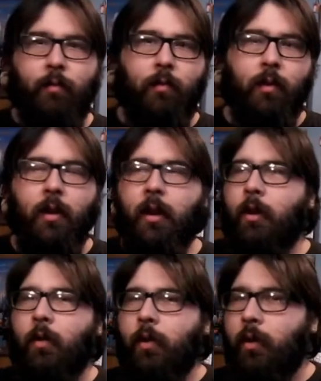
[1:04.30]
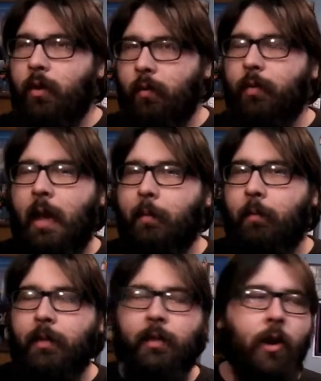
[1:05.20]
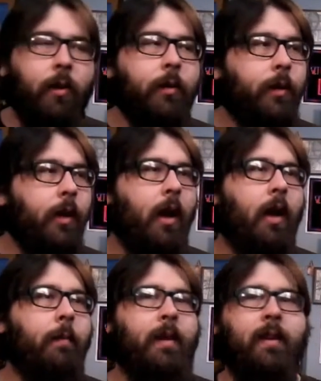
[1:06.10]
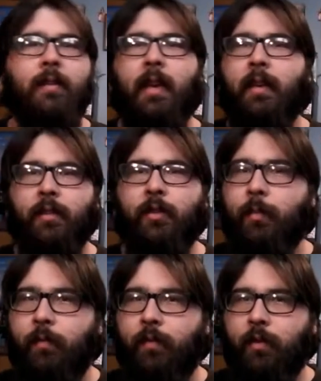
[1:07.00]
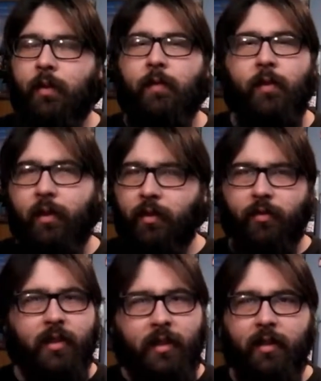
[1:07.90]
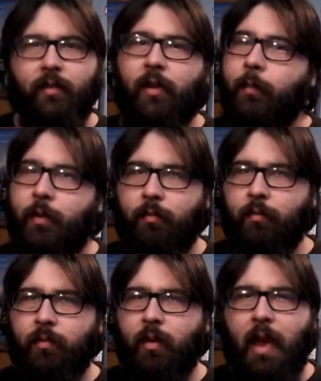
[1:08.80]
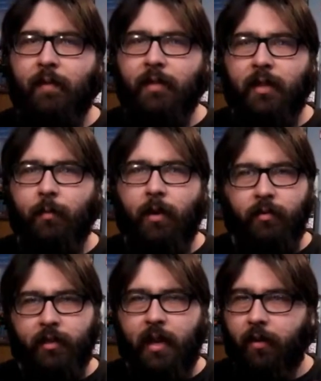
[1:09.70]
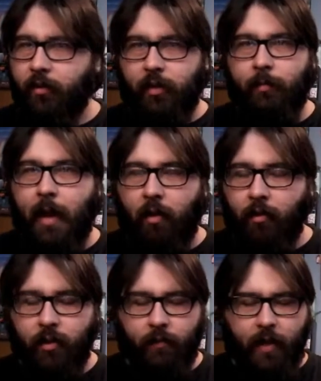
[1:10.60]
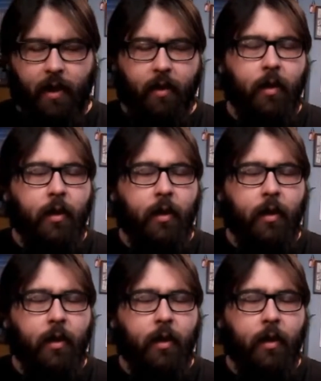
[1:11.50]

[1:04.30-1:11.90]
or Tommy Wiseau because I assume if you're interested in this film, you have some understanding or some knowledge of that.